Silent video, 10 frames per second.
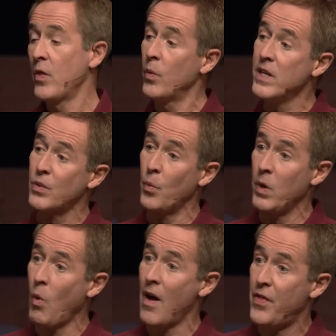And the reason
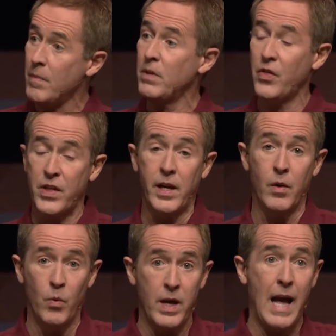we want them to
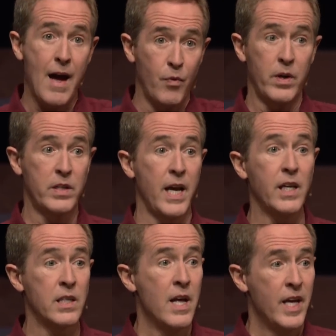think we have what it
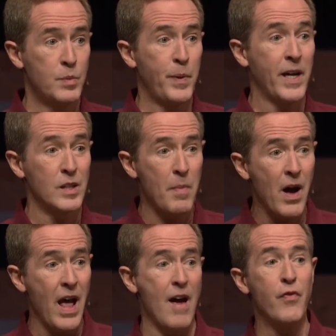takes is because
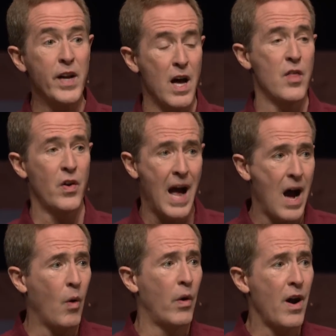about every other
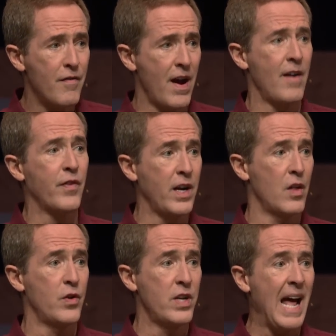hour of every
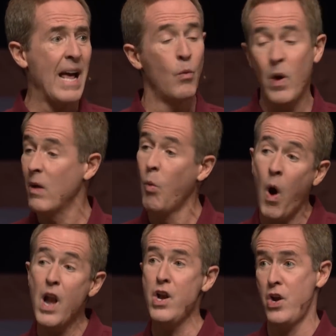other day, we
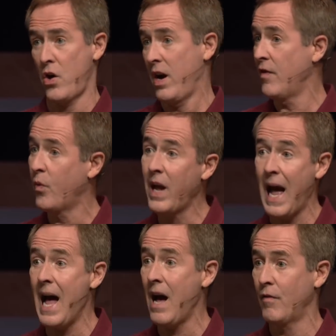wonder if we
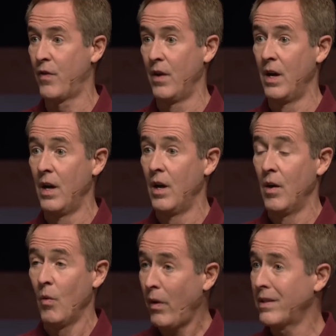have
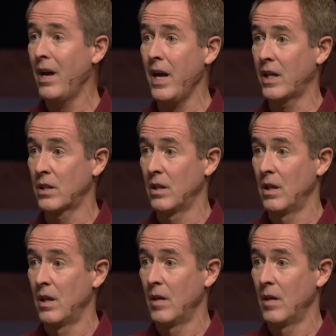what it takes.